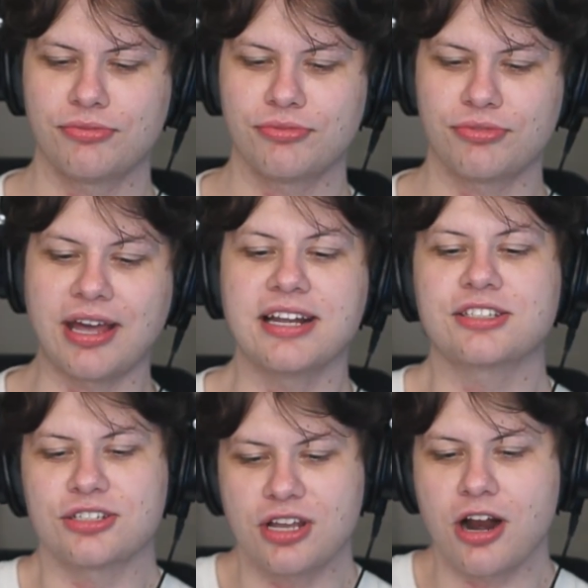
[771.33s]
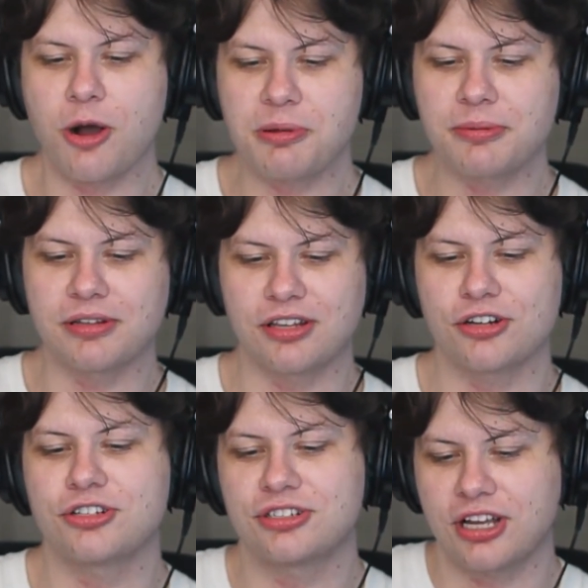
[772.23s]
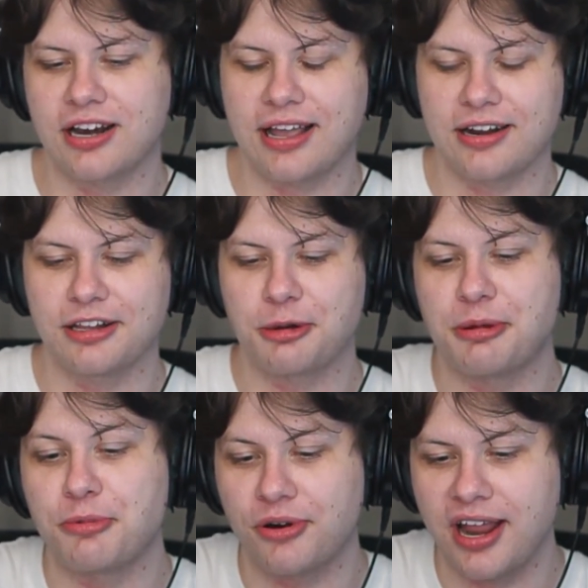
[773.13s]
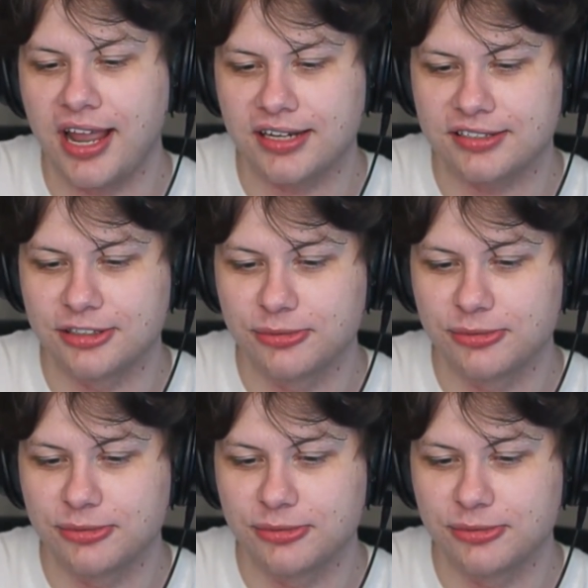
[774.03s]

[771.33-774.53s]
Then it's, you know, people, they're just gonna get a little bit more hate.